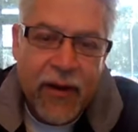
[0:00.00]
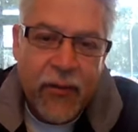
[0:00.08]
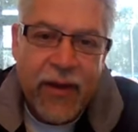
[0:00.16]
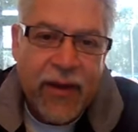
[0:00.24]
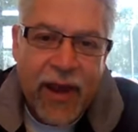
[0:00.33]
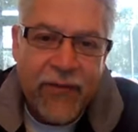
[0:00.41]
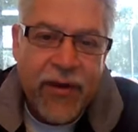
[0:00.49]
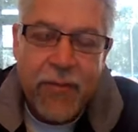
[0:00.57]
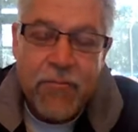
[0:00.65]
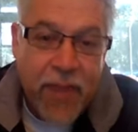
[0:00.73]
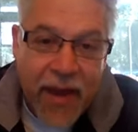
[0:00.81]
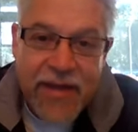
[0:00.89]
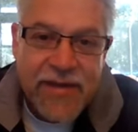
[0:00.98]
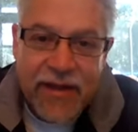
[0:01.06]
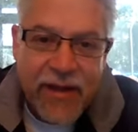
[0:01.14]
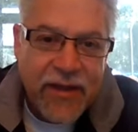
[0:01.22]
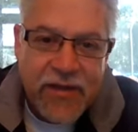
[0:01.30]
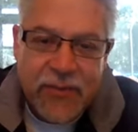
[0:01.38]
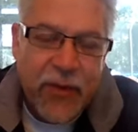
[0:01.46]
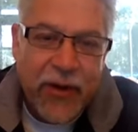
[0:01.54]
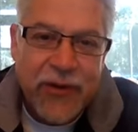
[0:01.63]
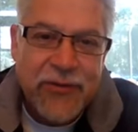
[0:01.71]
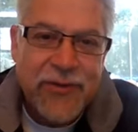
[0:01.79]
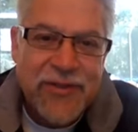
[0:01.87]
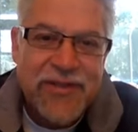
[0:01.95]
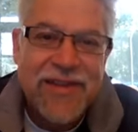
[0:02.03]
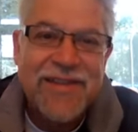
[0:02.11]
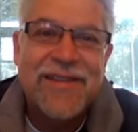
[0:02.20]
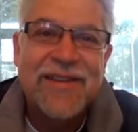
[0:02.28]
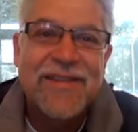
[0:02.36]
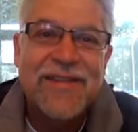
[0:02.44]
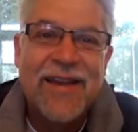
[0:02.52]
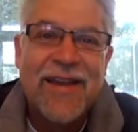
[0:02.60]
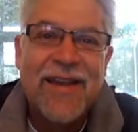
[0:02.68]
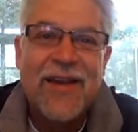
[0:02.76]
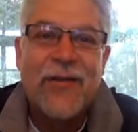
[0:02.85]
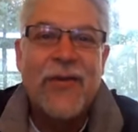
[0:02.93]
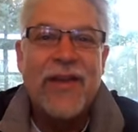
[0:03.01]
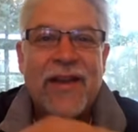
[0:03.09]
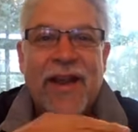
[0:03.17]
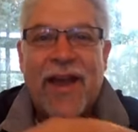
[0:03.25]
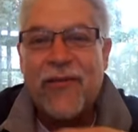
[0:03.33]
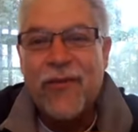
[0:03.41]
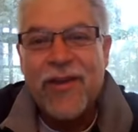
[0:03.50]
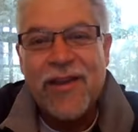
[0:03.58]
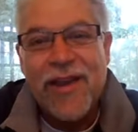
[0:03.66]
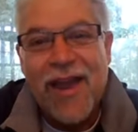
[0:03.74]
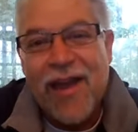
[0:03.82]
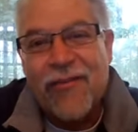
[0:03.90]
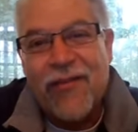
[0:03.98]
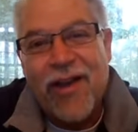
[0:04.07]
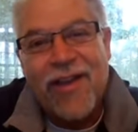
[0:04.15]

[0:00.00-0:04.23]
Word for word: We can have an amazing experience with Jesus. We can have we can have